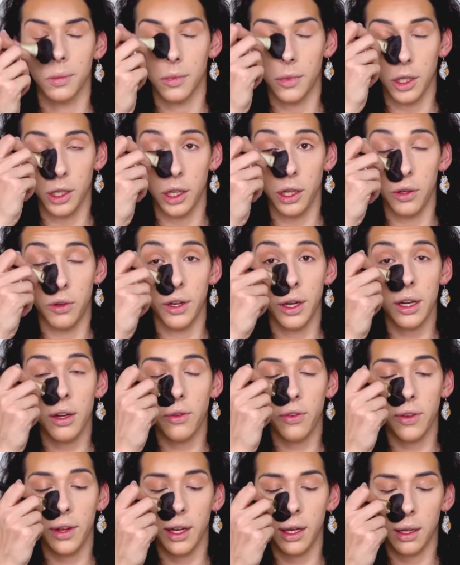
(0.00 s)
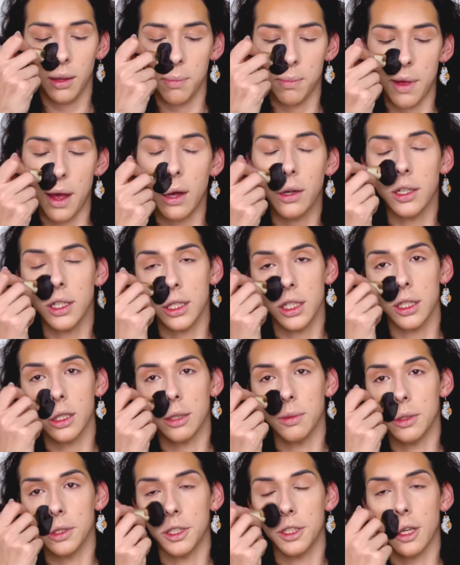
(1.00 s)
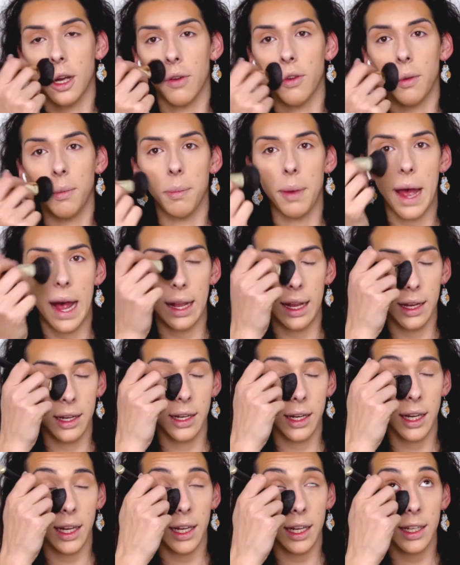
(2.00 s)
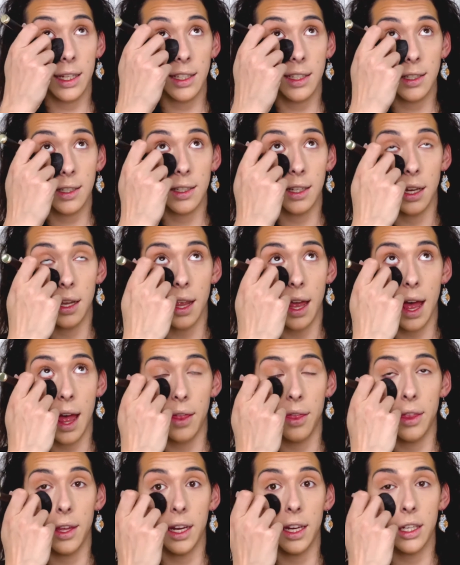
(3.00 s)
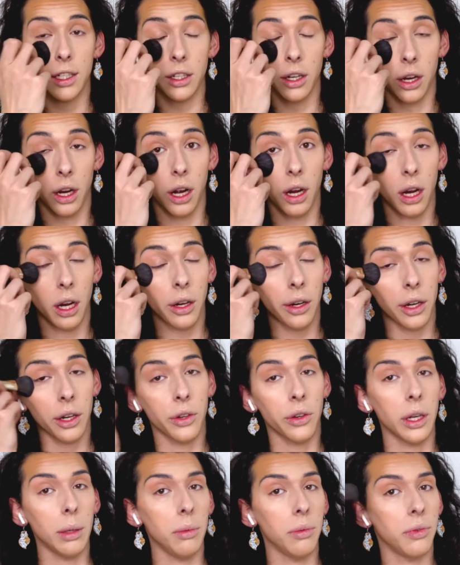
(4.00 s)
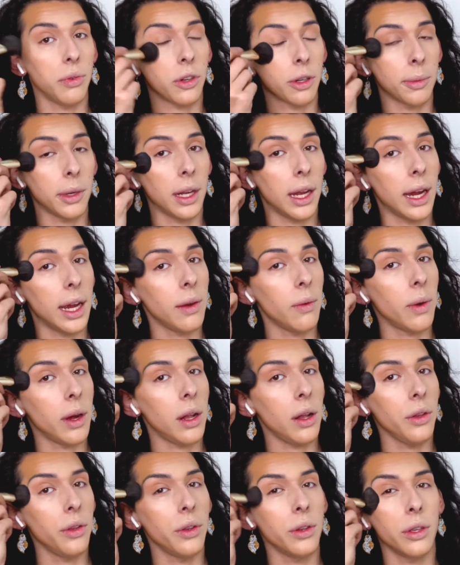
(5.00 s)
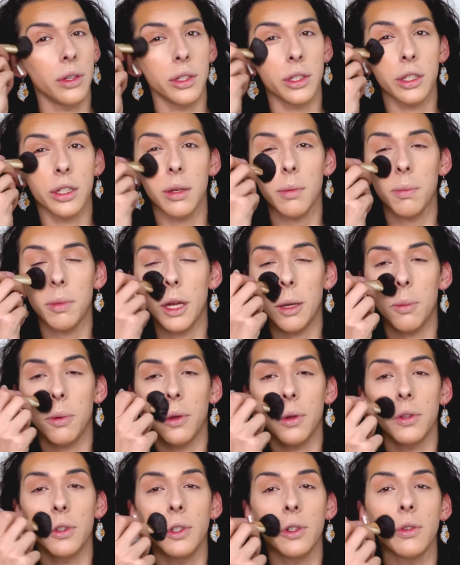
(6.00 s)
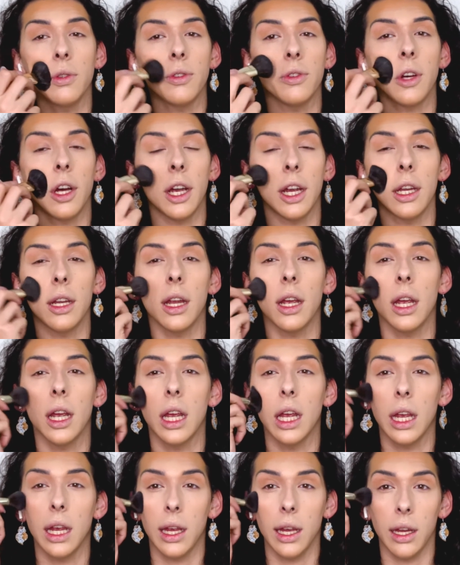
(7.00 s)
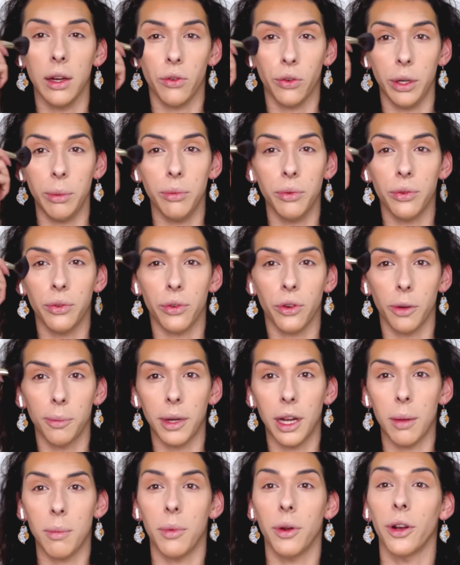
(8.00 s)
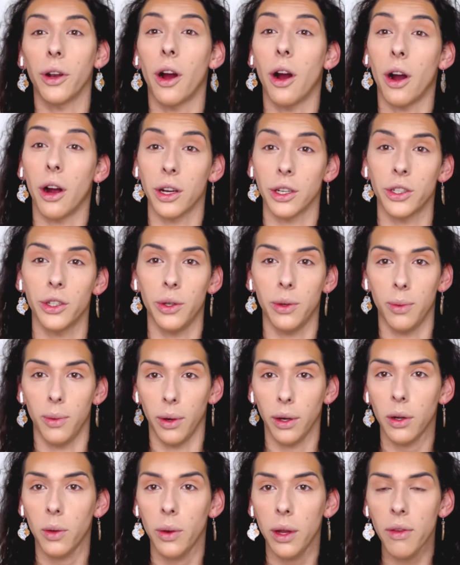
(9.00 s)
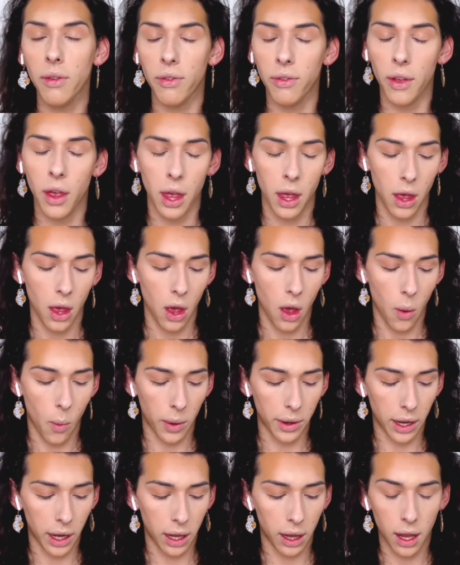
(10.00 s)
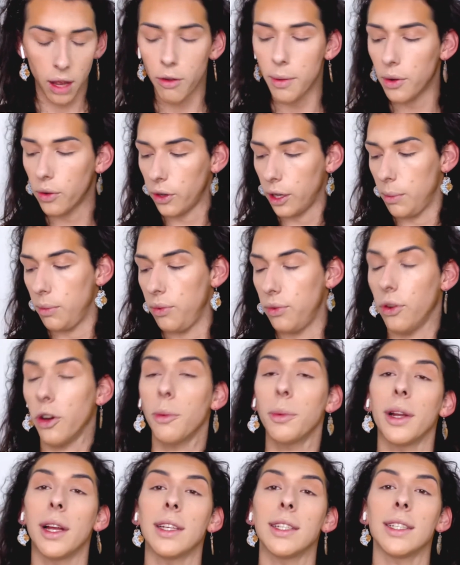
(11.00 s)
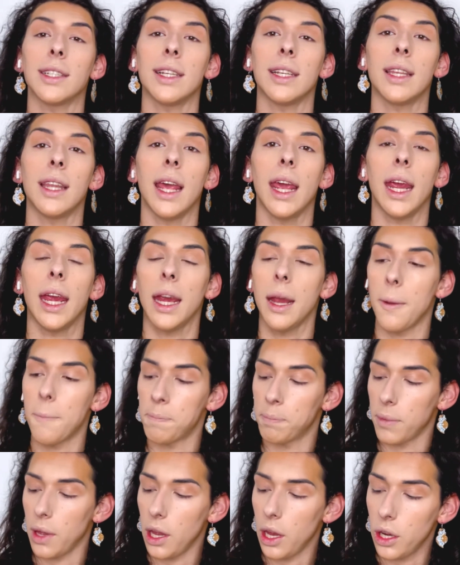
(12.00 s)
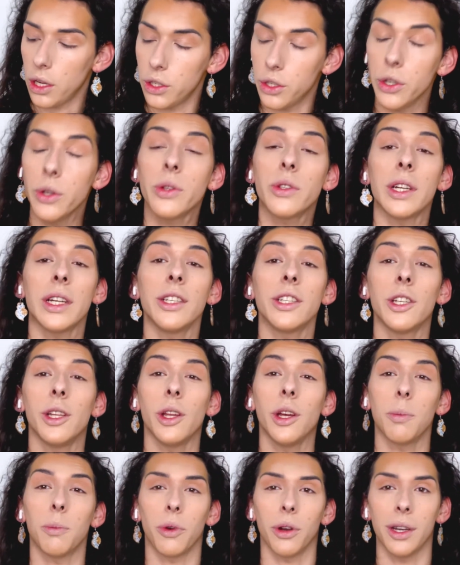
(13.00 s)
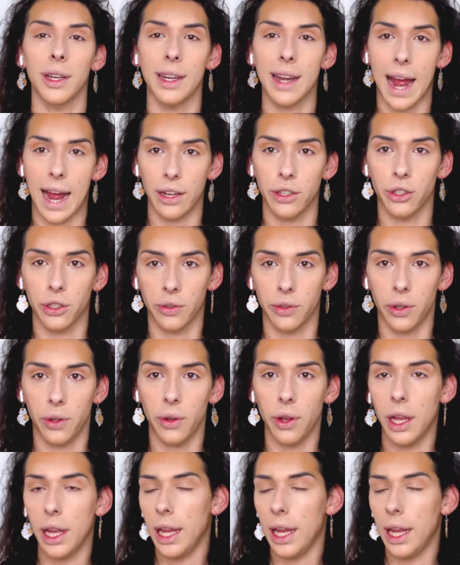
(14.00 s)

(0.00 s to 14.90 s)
The great thing about the Sculpt and Soften palette is that these are a cream formula, and while some people do find a cream formula more hard to work with, what I love about cream formulas is that they do tend to look more natural,